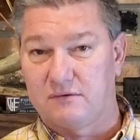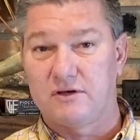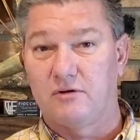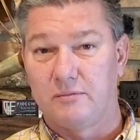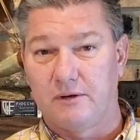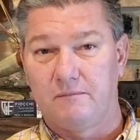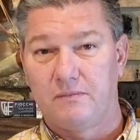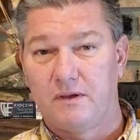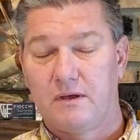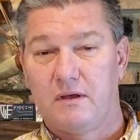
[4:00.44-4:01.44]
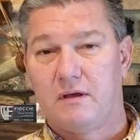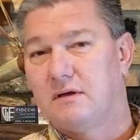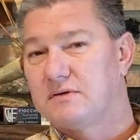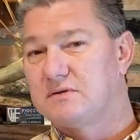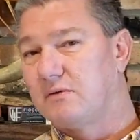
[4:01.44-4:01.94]
kill me.
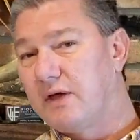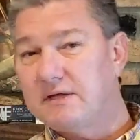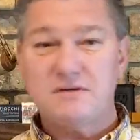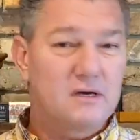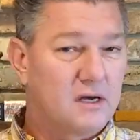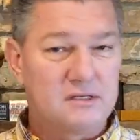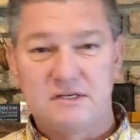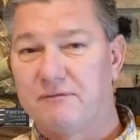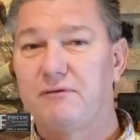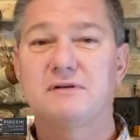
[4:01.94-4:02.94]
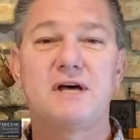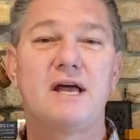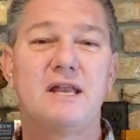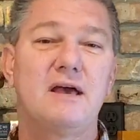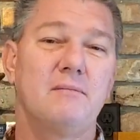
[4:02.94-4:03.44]
So that's a different
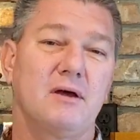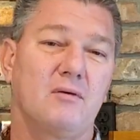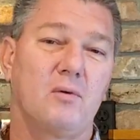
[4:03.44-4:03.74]
dynamic.